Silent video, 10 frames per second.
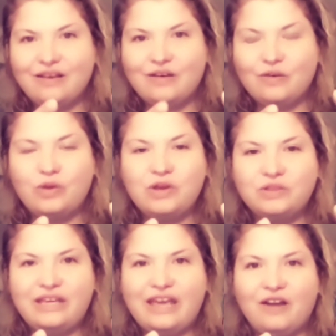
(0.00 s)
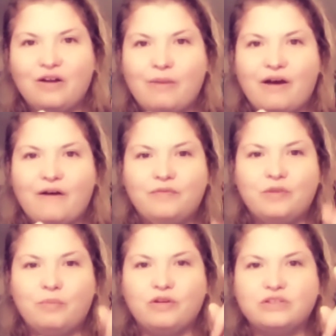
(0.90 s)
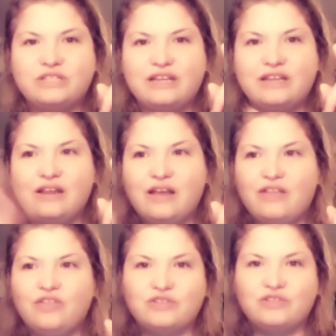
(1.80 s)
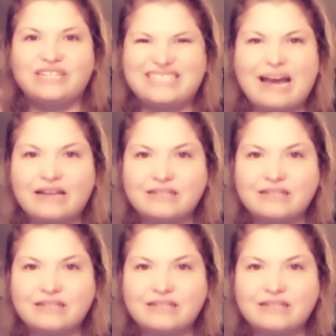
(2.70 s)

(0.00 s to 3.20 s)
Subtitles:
We only care about the person, their success,